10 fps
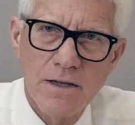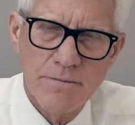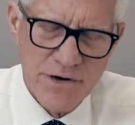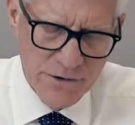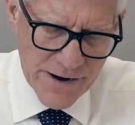
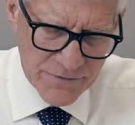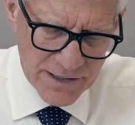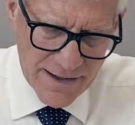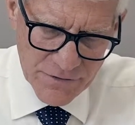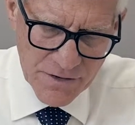paragraph
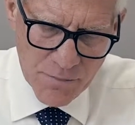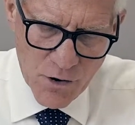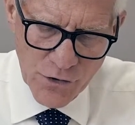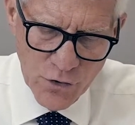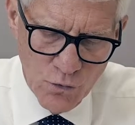11, the
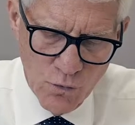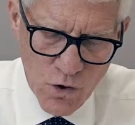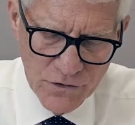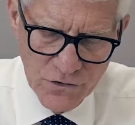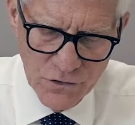part you'll
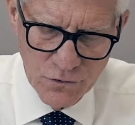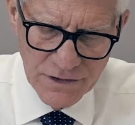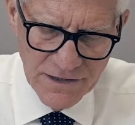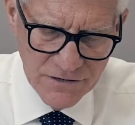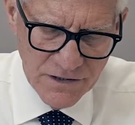want to
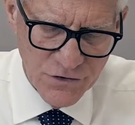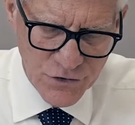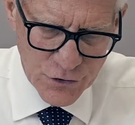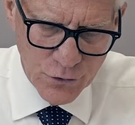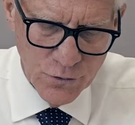listen
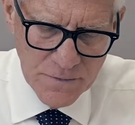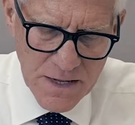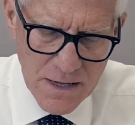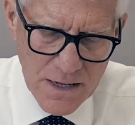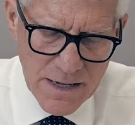to.
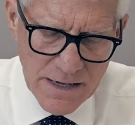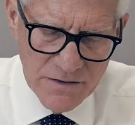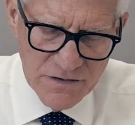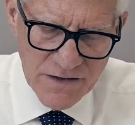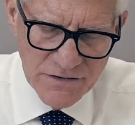It
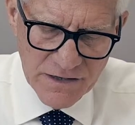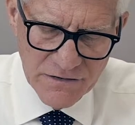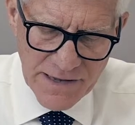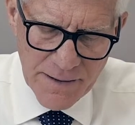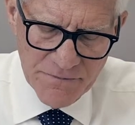says,
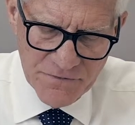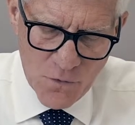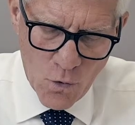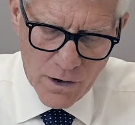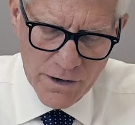except
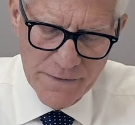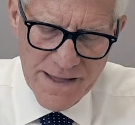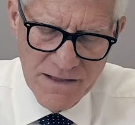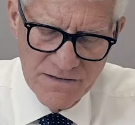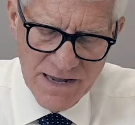for, and
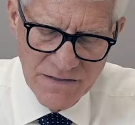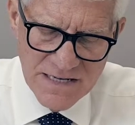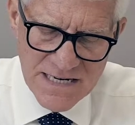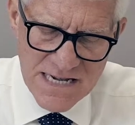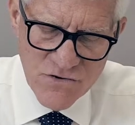they say the
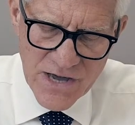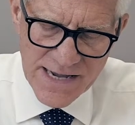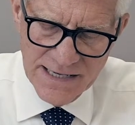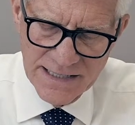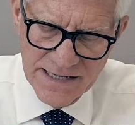
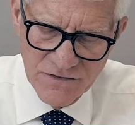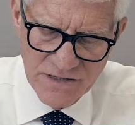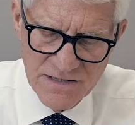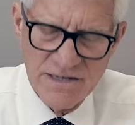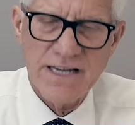DJ and
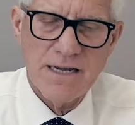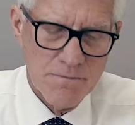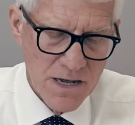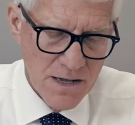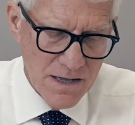Lindsay
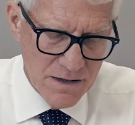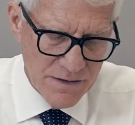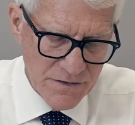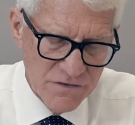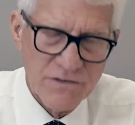team,
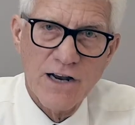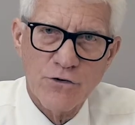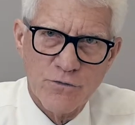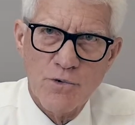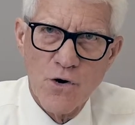
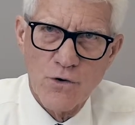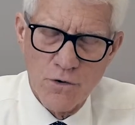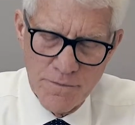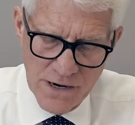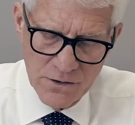seller's broker,
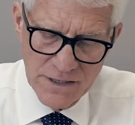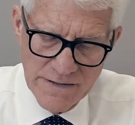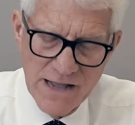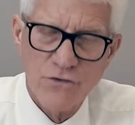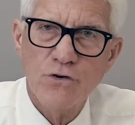apparently
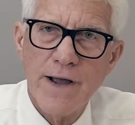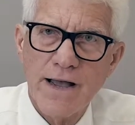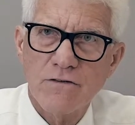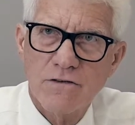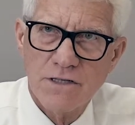that's who
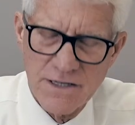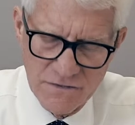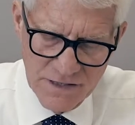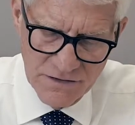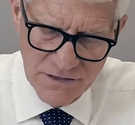has the
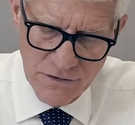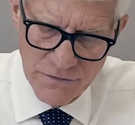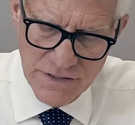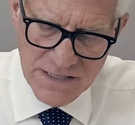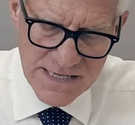listings here,
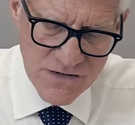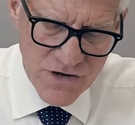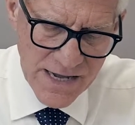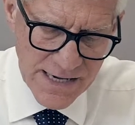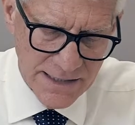the
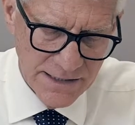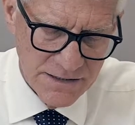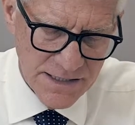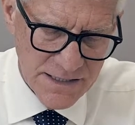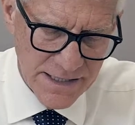DJ and
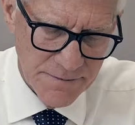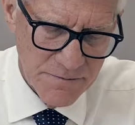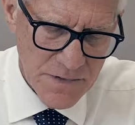Lindsay team.